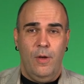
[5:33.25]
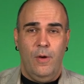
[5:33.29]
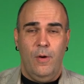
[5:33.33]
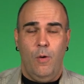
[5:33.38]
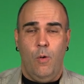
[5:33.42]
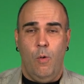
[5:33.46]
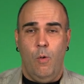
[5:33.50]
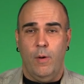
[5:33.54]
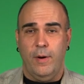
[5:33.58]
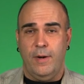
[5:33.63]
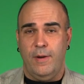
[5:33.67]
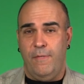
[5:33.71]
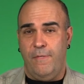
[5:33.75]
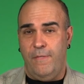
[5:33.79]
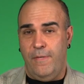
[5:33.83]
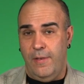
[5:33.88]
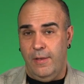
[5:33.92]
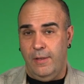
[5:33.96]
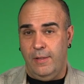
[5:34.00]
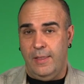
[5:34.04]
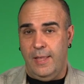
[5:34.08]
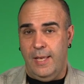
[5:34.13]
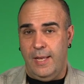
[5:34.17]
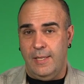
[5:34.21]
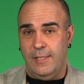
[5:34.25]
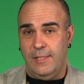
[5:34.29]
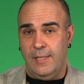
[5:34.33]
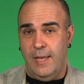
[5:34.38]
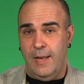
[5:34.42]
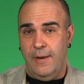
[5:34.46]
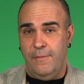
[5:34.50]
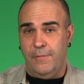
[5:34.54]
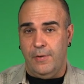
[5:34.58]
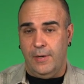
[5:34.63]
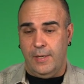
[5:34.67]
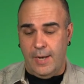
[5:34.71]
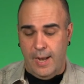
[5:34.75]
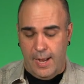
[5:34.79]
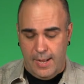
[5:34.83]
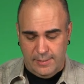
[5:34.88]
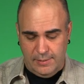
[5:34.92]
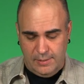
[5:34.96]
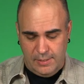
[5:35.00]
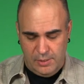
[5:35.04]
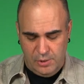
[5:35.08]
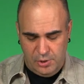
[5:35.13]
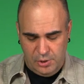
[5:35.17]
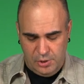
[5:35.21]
or to fill things in for constant